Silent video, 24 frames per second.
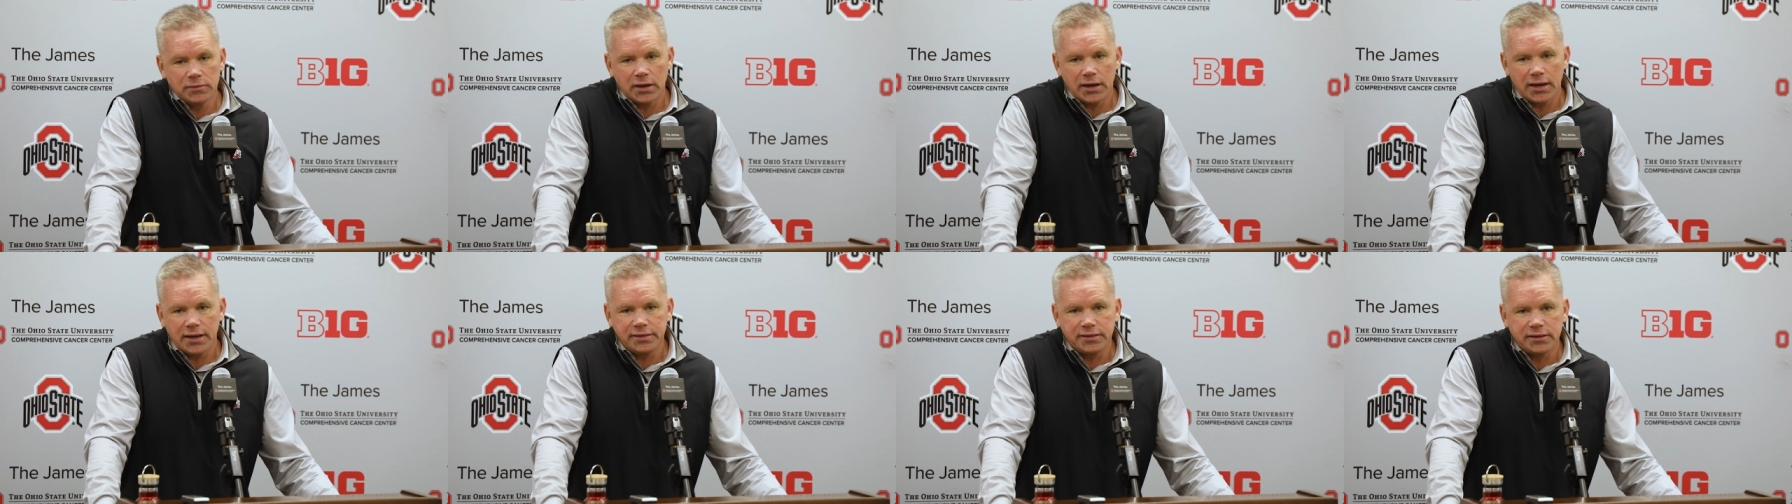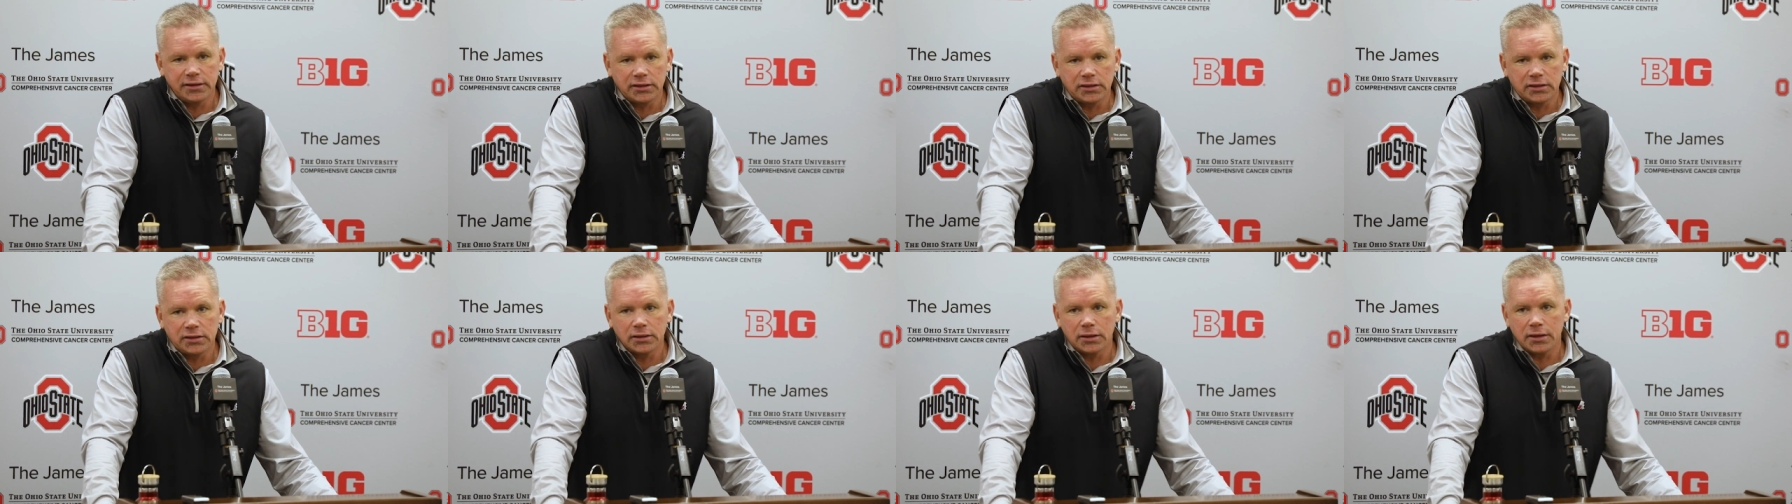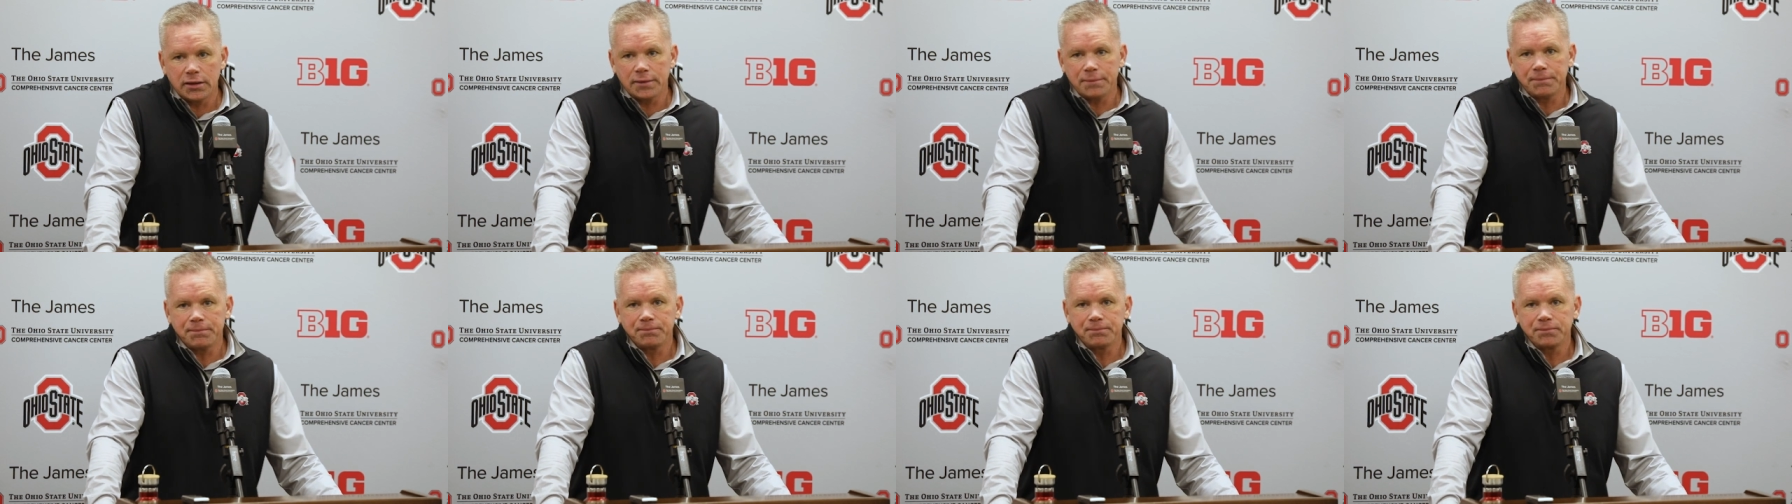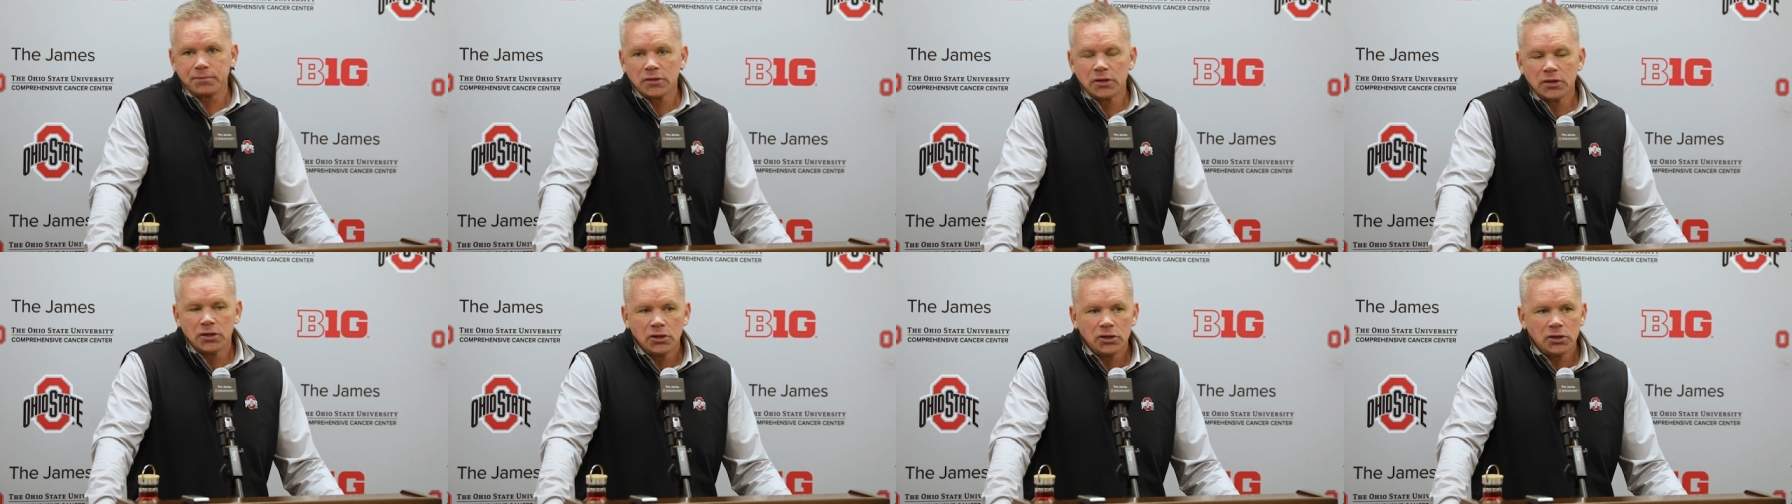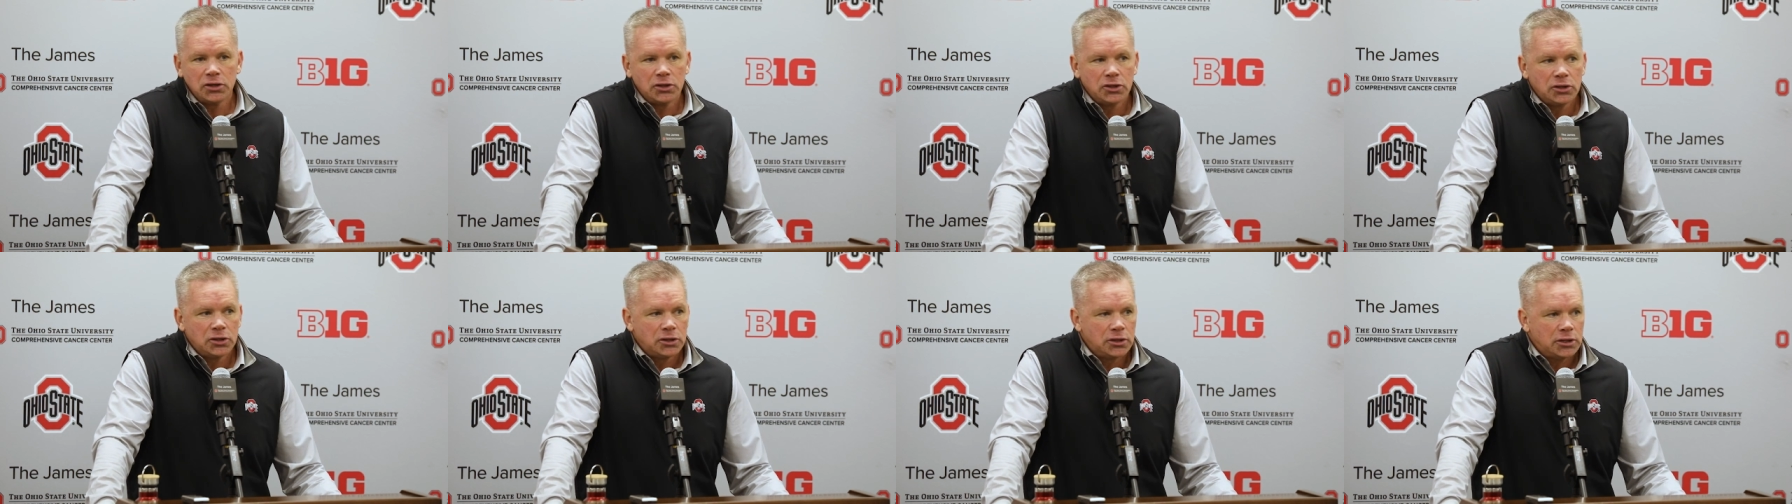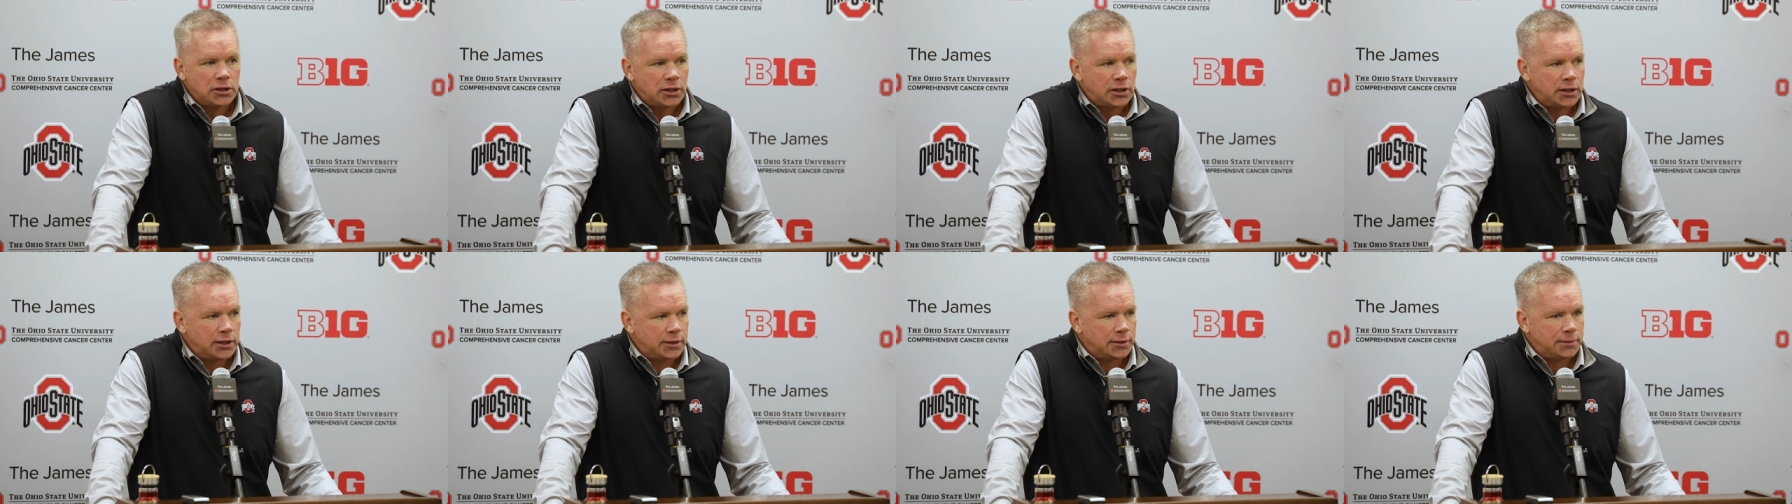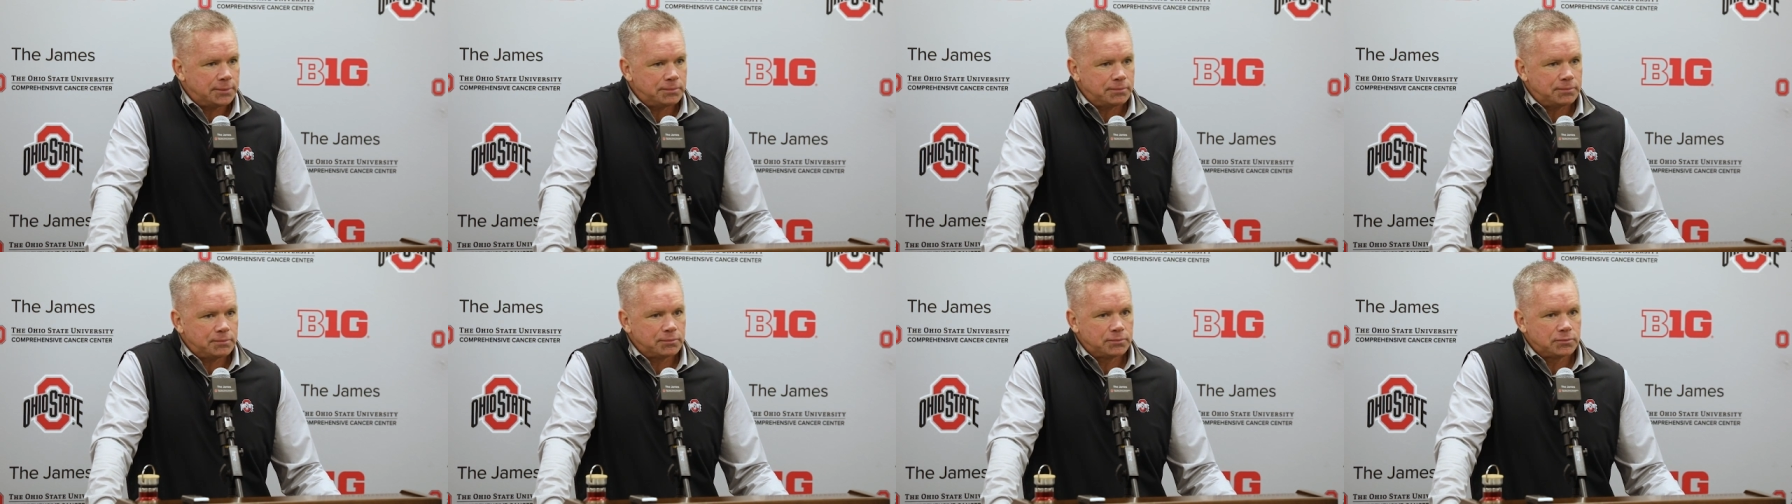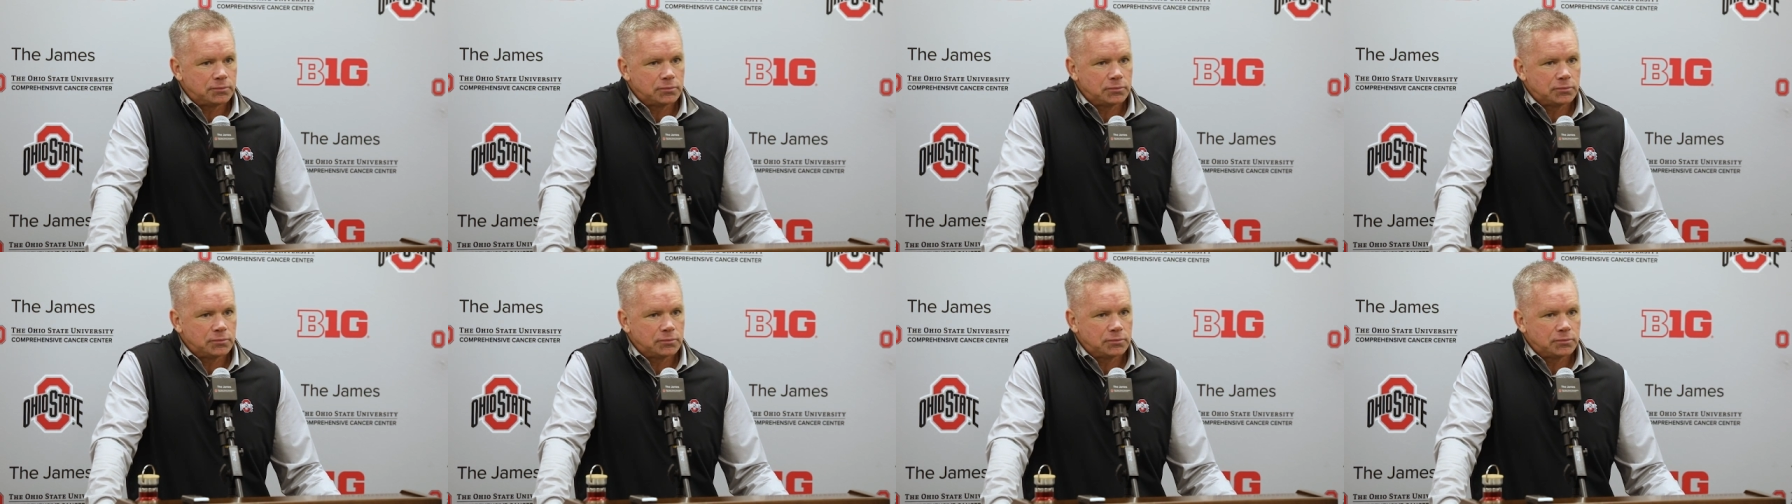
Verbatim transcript: I think, um, um,